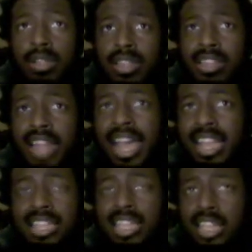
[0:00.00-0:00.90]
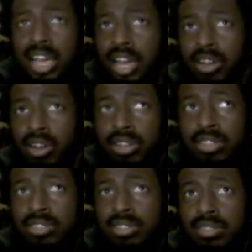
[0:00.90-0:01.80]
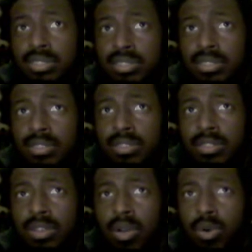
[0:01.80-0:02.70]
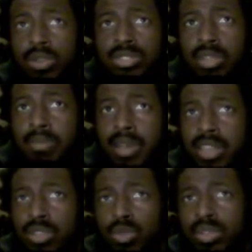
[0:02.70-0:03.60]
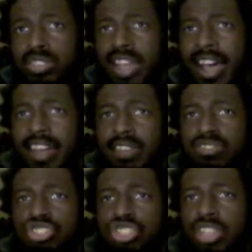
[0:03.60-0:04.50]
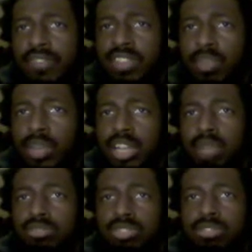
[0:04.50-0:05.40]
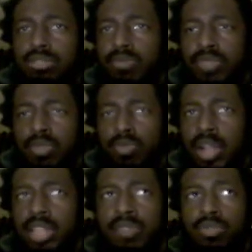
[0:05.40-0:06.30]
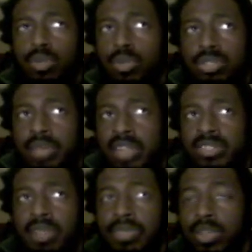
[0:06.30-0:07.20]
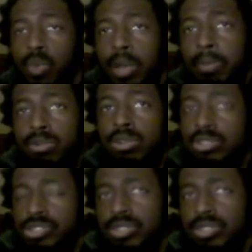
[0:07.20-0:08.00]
Likely a con artist, or somebody who is kind of shifty when it comes to the relative rules about something when pushed.